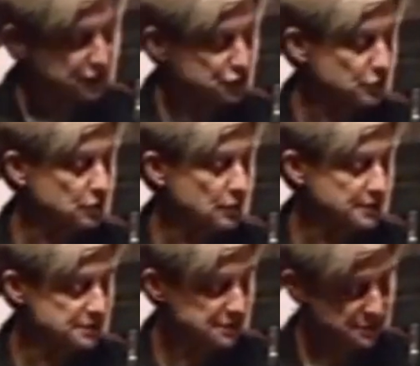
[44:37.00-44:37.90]
to a
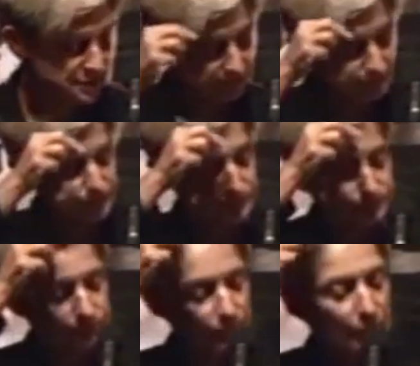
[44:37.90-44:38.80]
crisis,
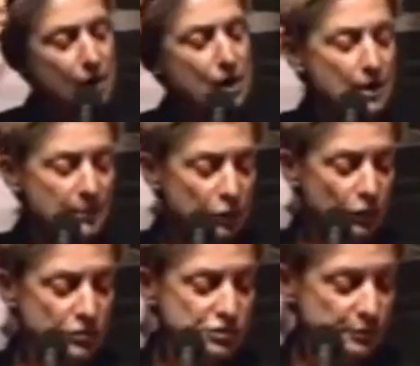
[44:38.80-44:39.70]
but
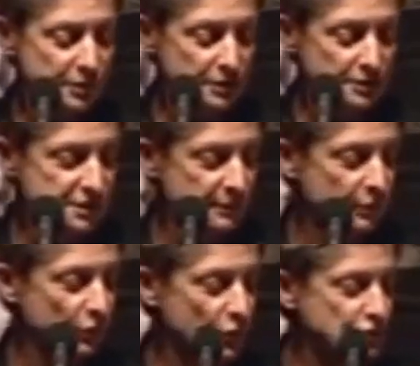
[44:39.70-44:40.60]
also because they
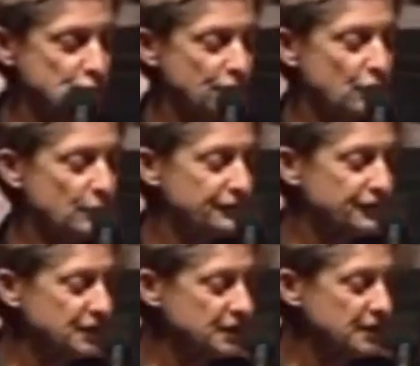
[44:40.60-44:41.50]
belong to a form of
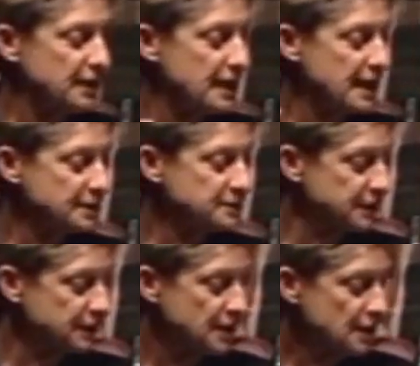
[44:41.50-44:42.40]
thinking and
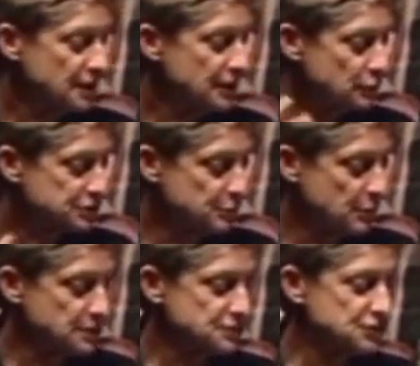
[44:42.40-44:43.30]
acting that
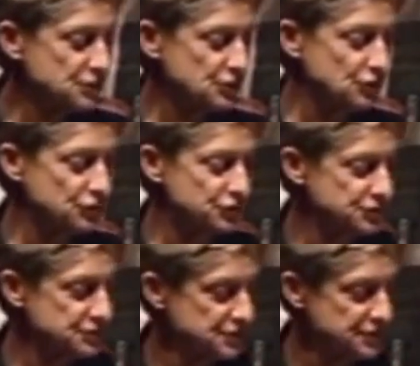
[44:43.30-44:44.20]
responds to the
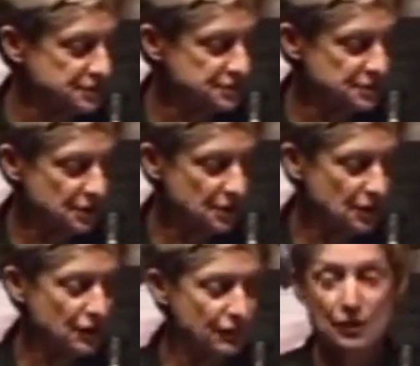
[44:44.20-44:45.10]
urgencies
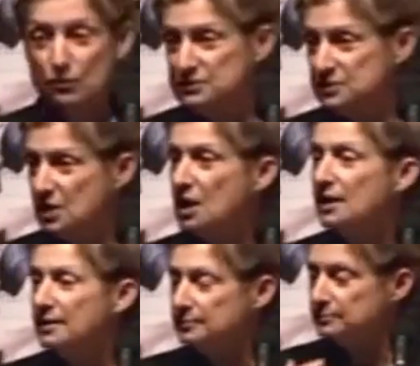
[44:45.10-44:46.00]
of our
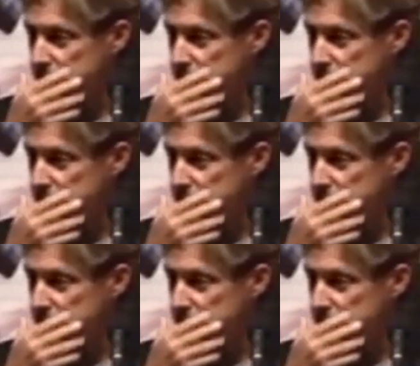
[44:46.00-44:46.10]
time.